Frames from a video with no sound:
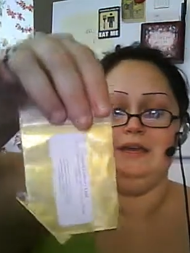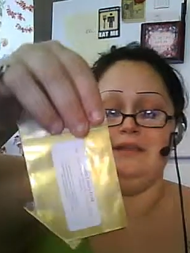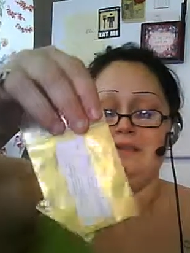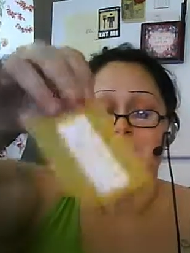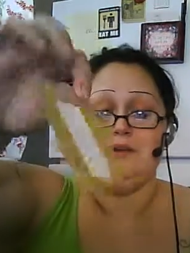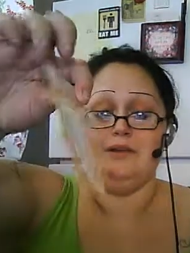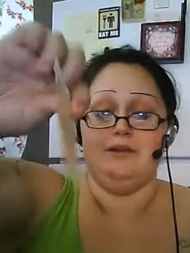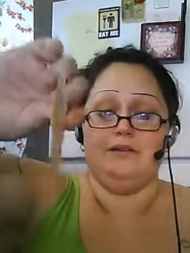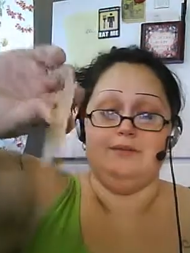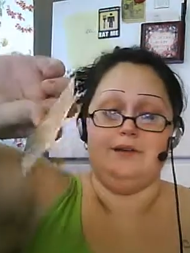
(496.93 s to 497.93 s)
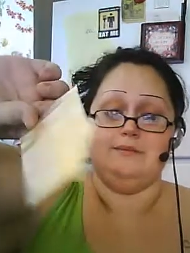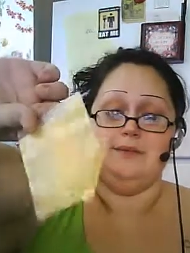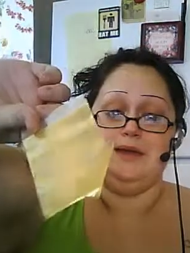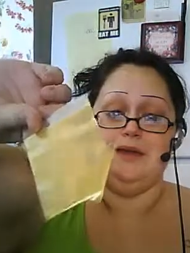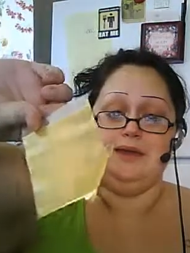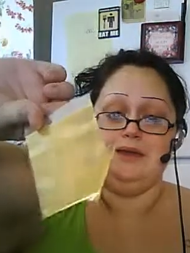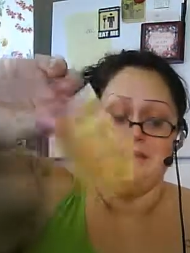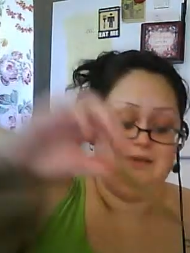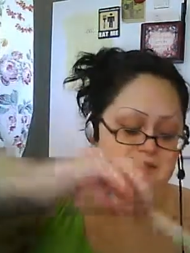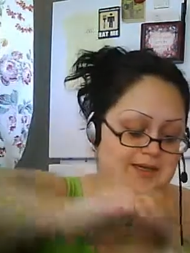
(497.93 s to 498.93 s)
And that's a pretty good sized bag.
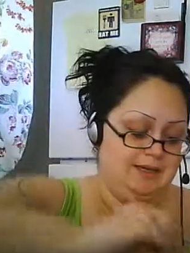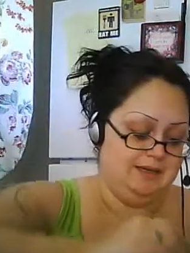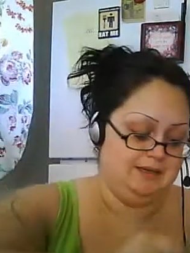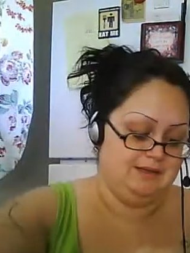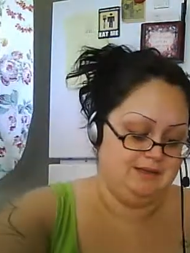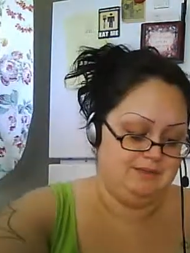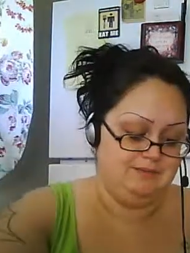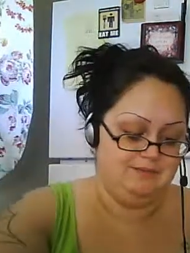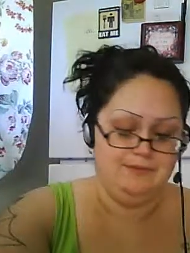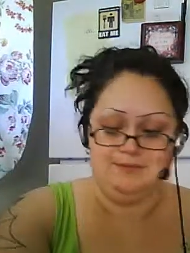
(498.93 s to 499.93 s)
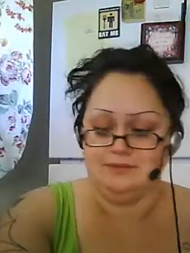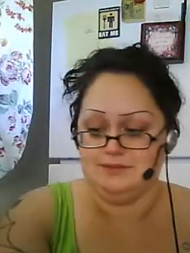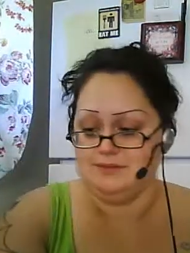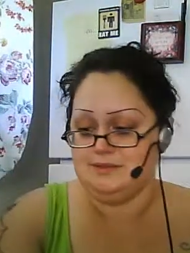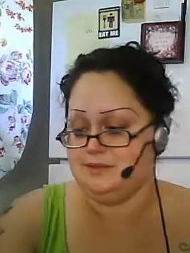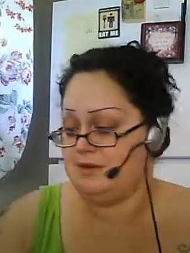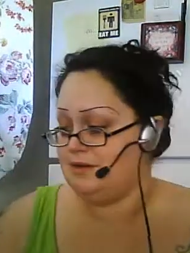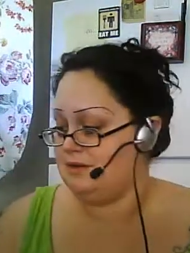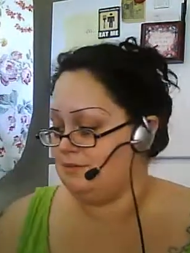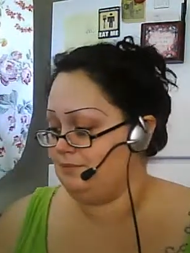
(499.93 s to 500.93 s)
And it fills,
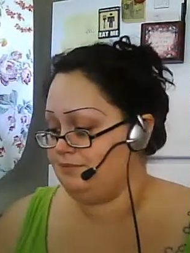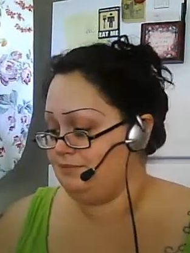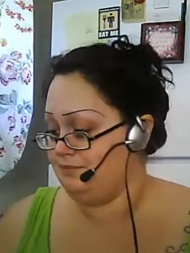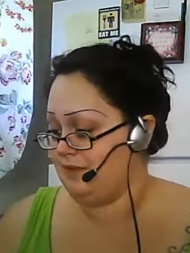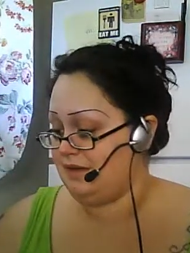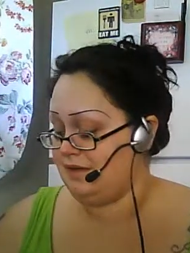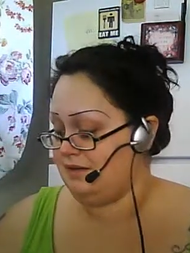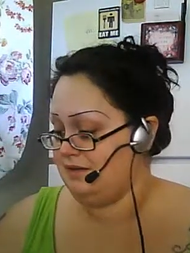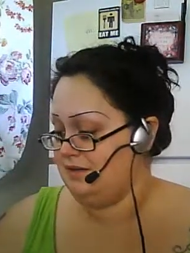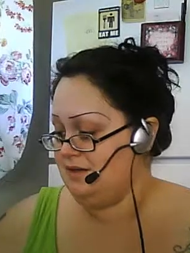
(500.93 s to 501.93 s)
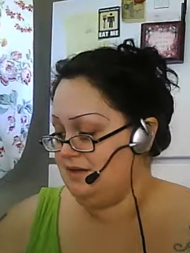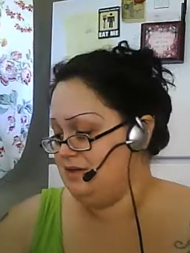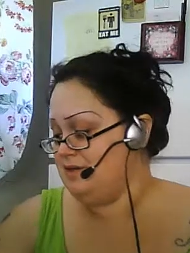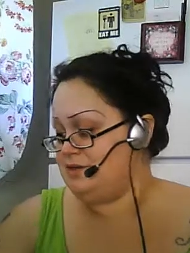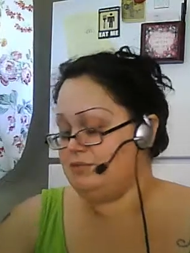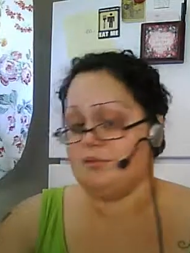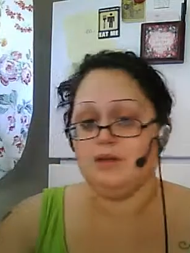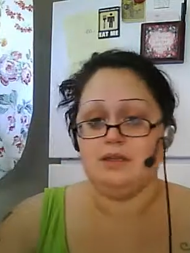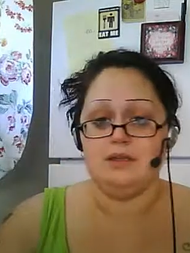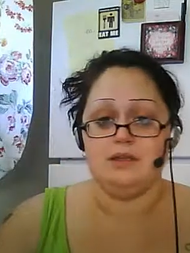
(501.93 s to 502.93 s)
um, like a
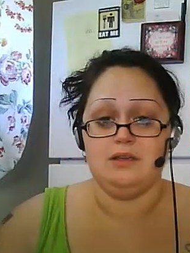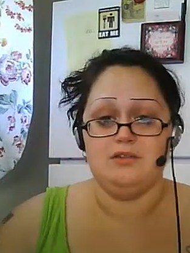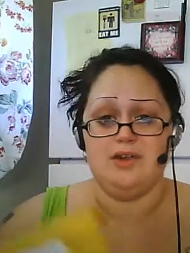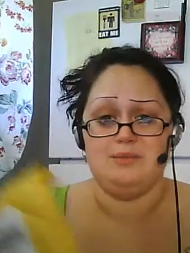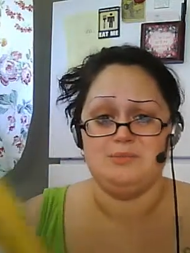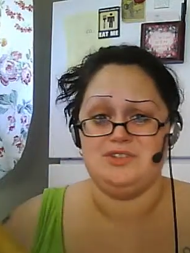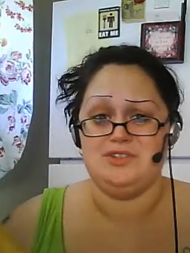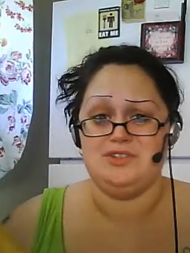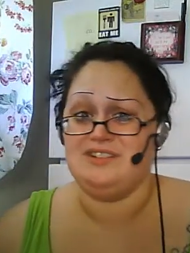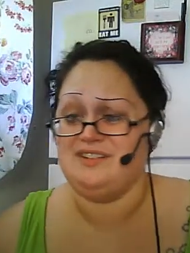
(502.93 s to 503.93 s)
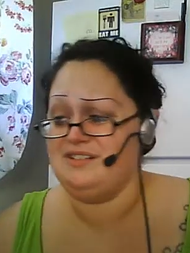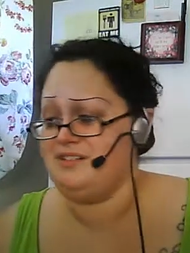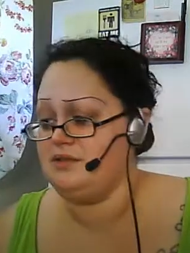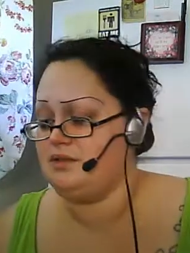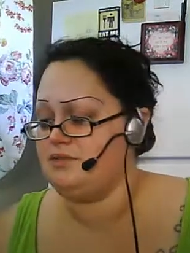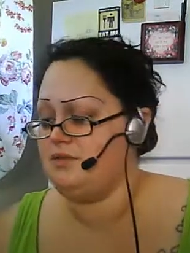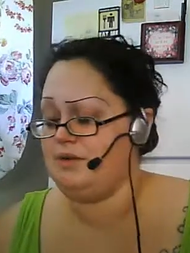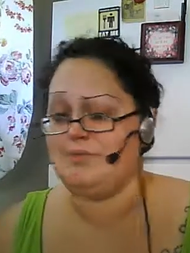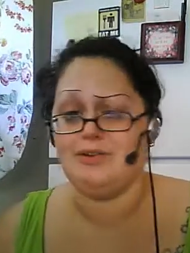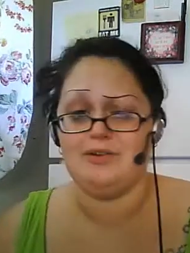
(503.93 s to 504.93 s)
20 gram jar or
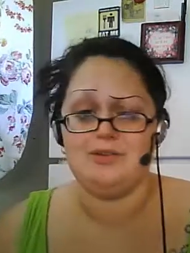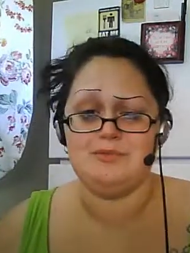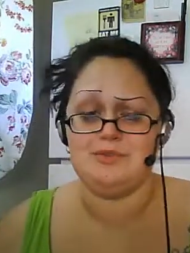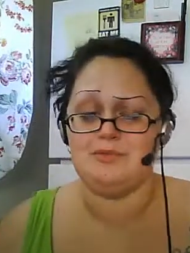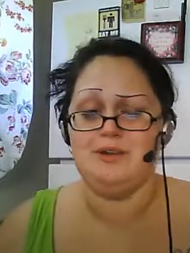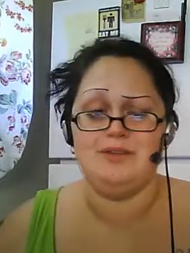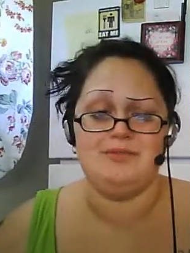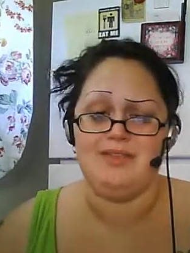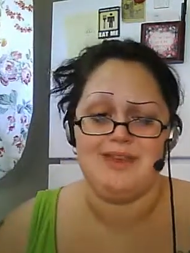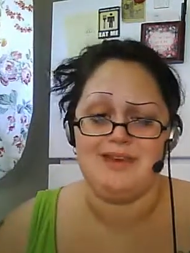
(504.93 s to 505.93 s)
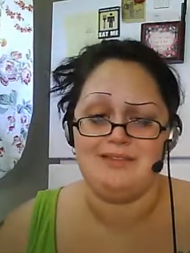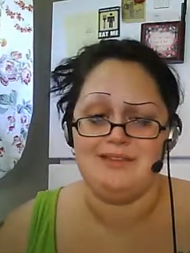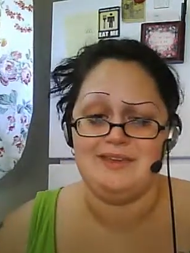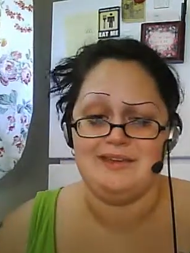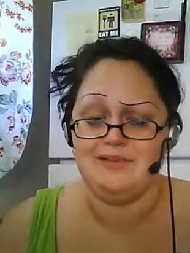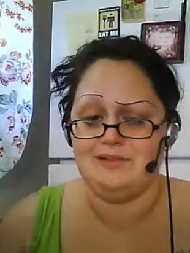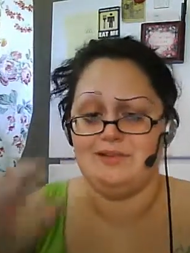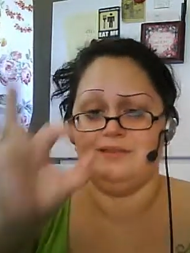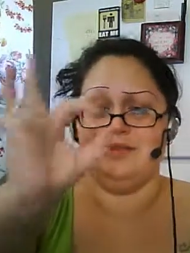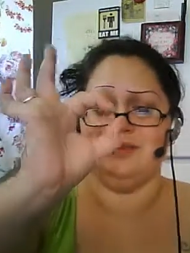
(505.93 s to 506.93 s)
20 milligram jar, whatever the heck they call
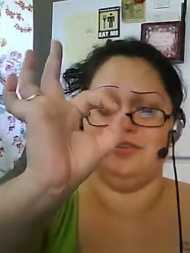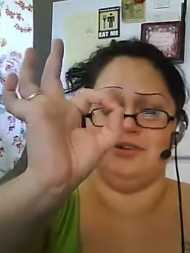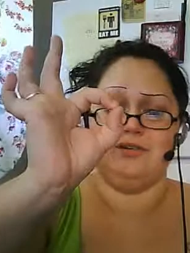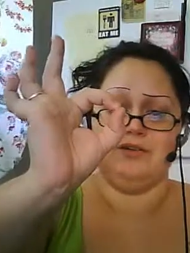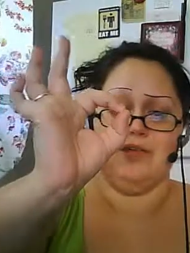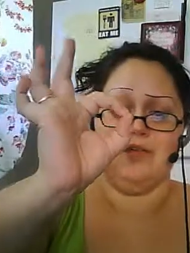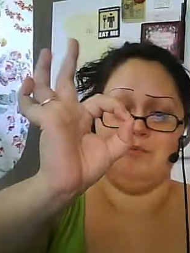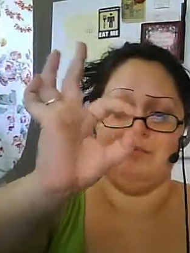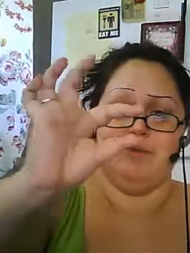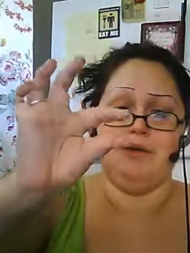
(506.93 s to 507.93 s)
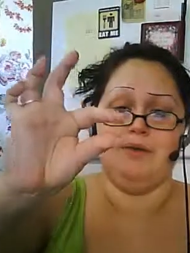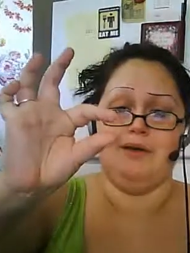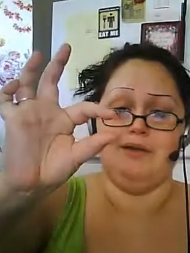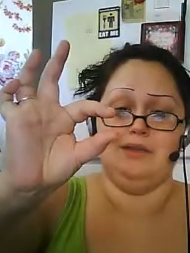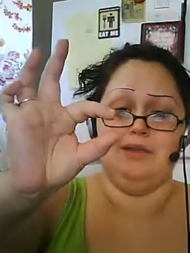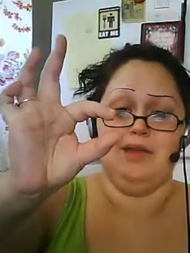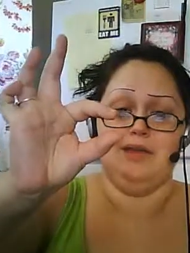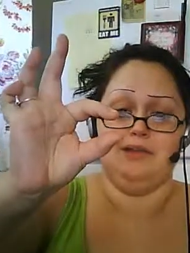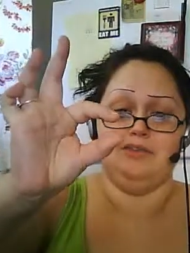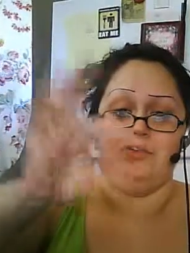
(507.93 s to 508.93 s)
it. It's like a jar yay big, about
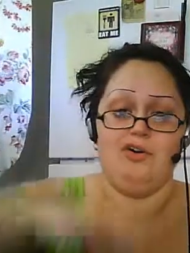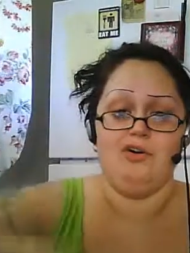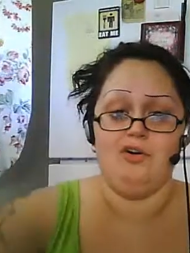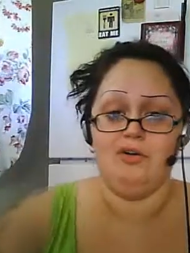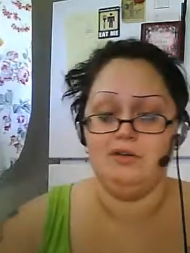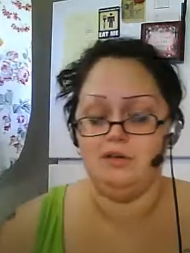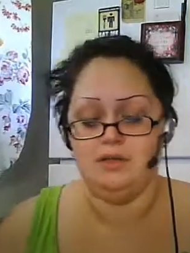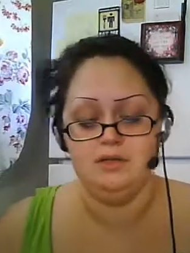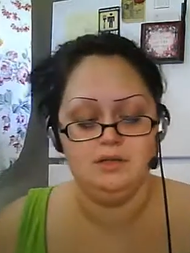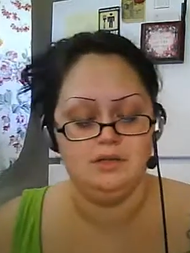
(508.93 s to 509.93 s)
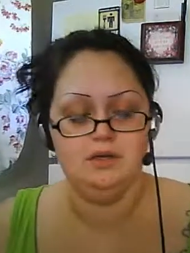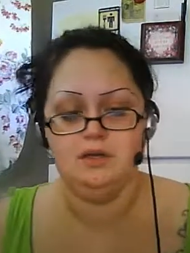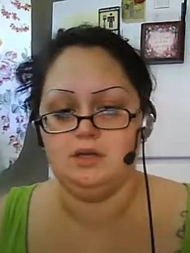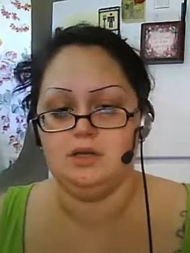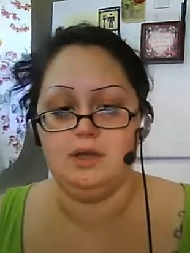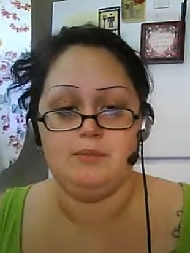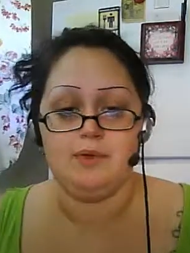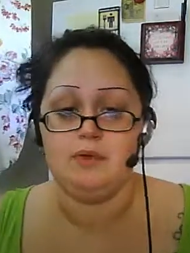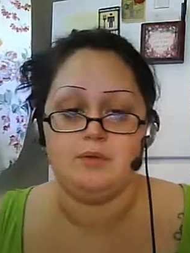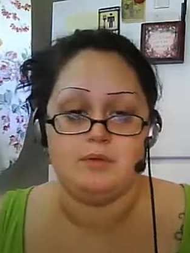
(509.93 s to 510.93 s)
yay tall. I'm
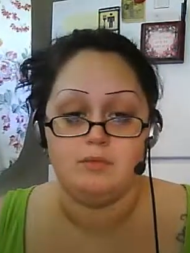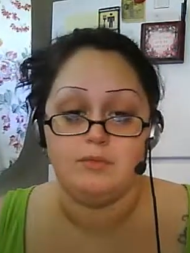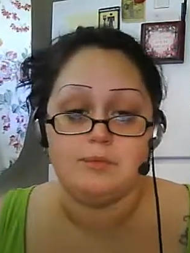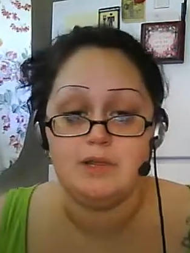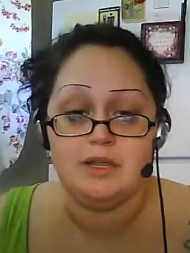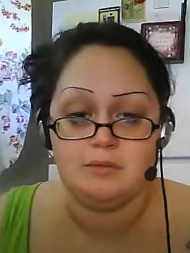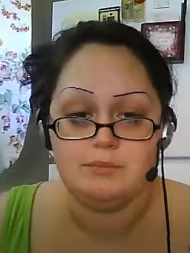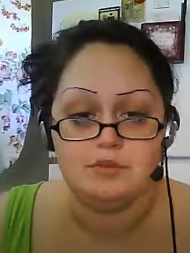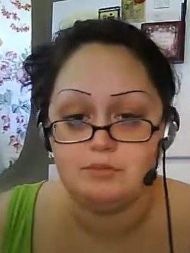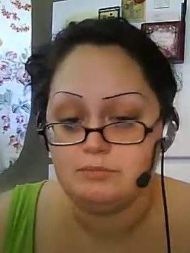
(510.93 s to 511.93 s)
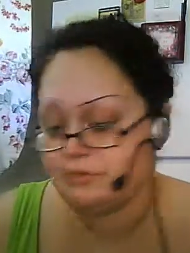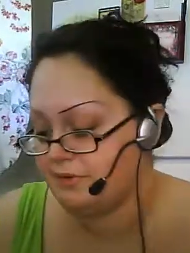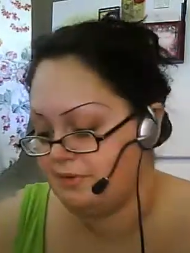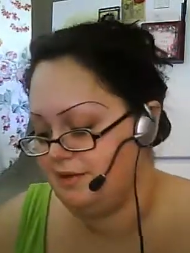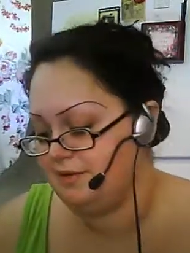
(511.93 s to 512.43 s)
not up on all my makeup terms.